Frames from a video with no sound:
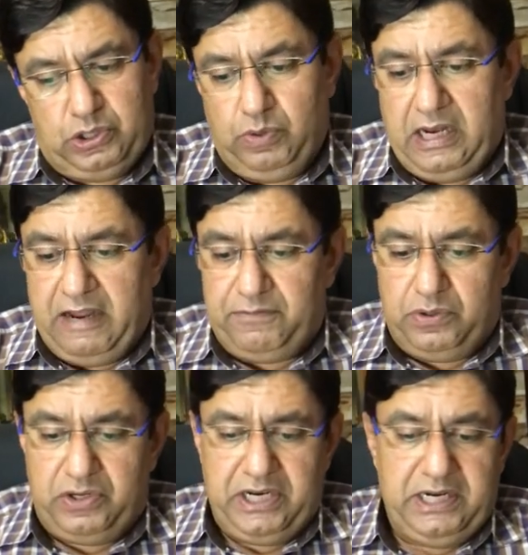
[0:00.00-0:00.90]
You will have to
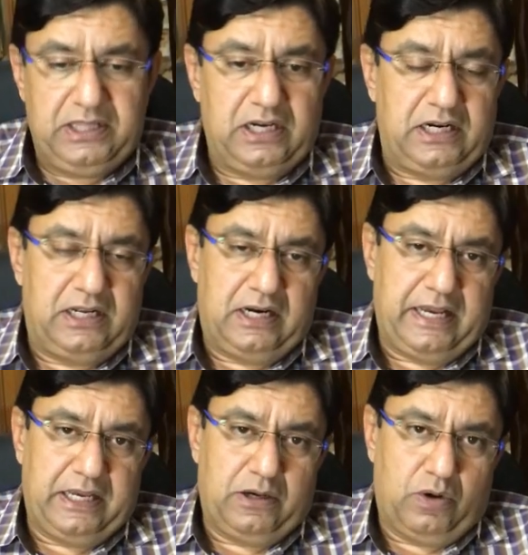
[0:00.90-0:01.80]
treat the
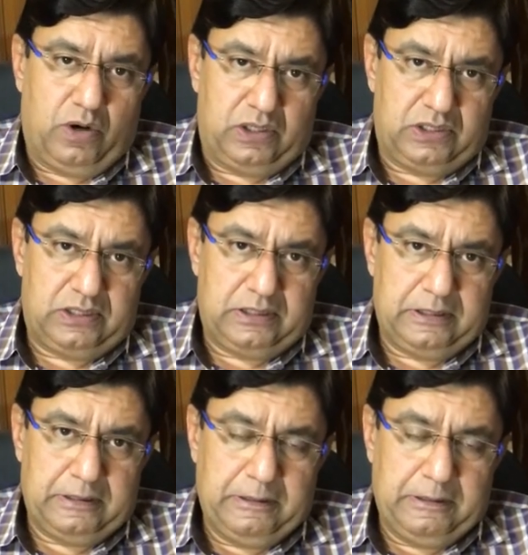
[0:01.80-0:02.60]
underlying cause.